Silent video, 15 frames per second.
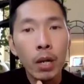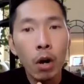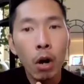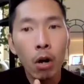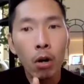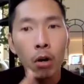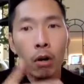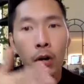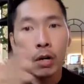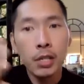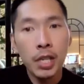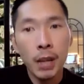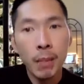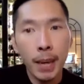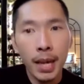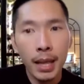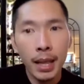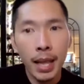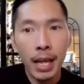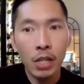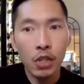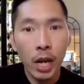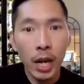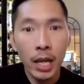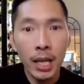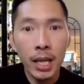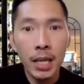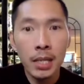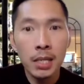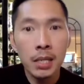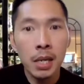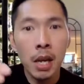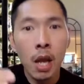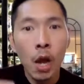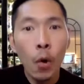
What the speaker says: Hong Kongers and mainland Chinese,